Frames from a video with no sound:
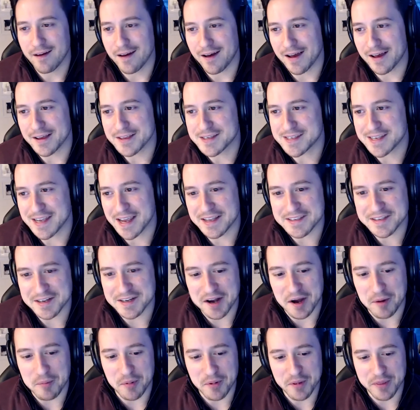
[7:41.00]
sans a
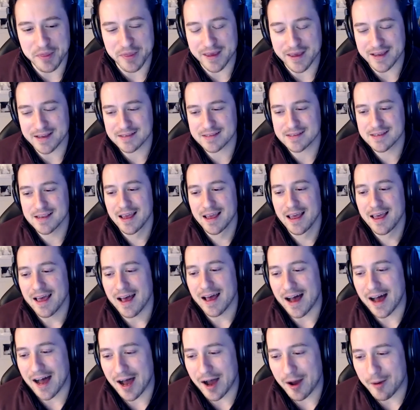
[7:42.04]
couple things,
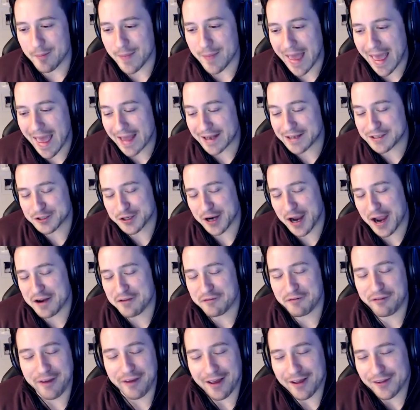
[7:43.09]
and tried
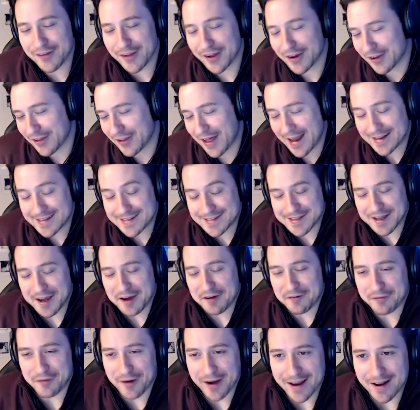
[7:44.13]
and failed on a lot of
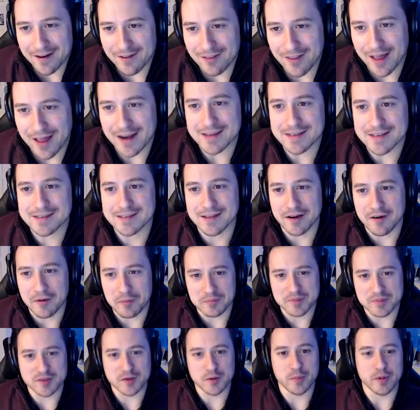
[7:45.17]
stuff, right? A lot of the stuff,
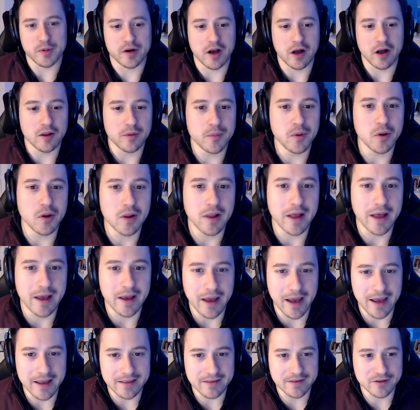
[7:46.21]
I'm super gullible.
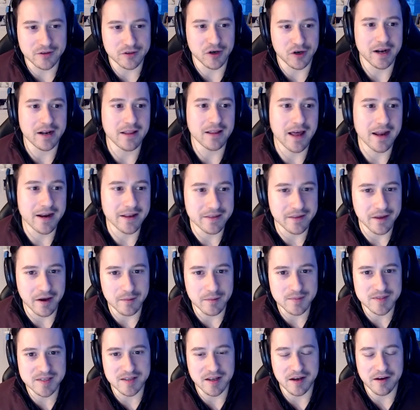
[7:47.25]
I tried a lot of
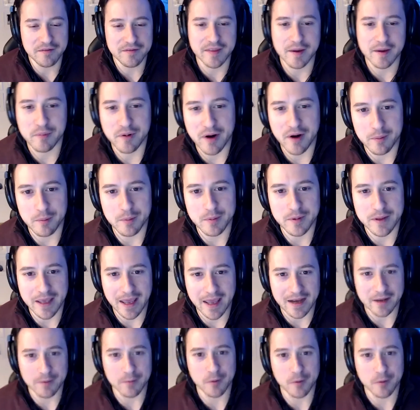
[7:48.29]
dumb stuff that probably
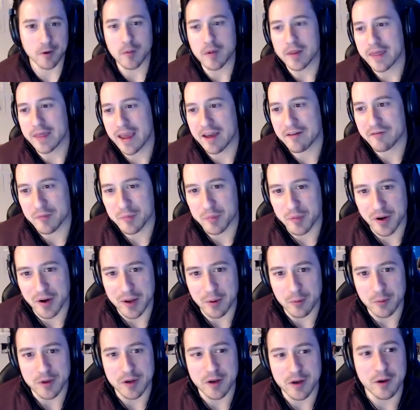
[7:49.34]
anyone with half a
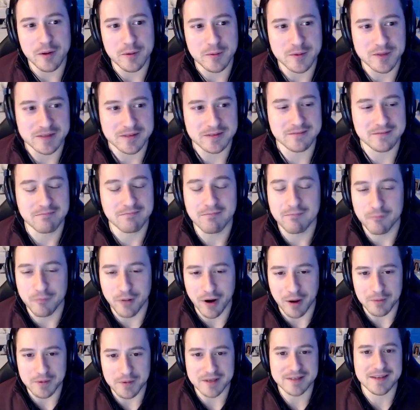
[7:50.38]
brain would know that was
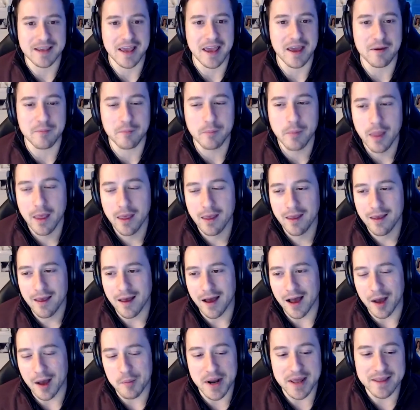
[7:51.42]
probably a scam.
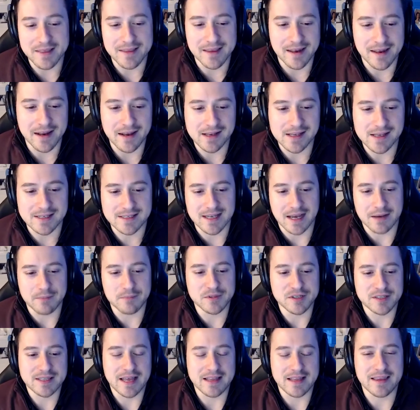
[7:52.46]
But I did it because I'm
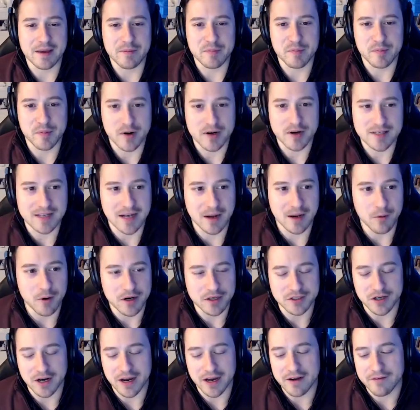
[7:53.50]
just that type of person. I want
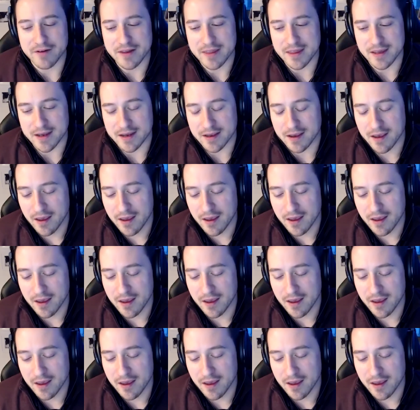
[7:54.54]
to try everything.